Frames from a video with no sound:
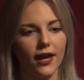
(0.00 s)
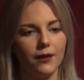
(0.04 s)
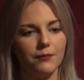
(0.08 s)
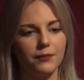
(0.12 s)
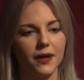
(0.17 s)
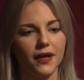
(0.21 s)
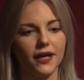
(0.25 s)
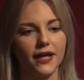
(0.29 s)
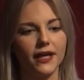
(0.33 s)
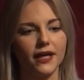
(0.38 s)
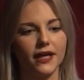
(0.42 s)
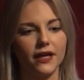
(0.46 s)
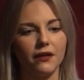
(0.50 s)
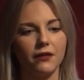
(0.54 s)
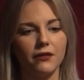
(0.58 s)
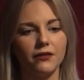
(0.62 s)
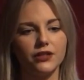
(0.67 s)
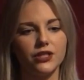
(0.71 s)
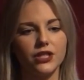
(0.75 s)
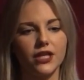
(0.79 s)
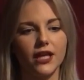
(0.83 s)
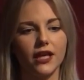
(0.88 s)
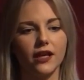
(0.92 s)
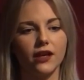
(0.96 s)
by
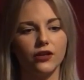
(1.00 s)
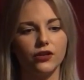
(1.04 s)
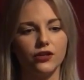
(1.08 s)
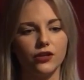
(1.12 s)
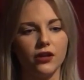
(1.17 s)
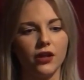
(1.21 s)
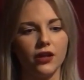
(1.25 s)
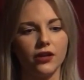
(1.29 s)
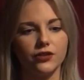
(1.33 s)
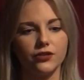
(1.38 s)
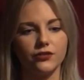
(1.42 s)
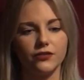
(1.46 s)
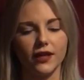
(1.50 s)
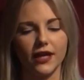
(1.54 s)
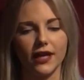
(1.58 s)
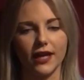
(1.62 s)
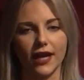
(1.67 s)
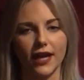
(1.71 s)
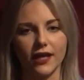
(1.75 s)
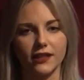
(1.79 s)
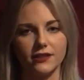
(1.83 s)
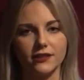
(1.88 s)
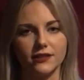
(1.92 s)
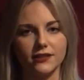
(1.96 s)
encouraging, nurturing
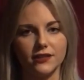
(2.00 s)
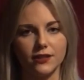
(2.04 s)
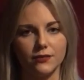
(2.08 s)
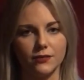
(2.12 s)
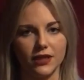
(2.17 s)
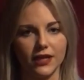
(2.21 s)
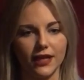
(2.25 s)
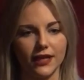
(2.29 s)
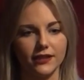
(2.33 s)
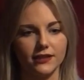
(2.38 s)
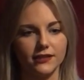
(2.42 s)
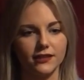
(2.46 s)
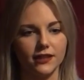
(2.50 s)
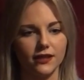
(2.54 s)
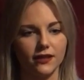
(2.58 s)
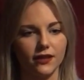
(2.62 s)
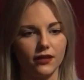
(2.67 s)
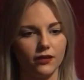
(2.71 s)
and stimulating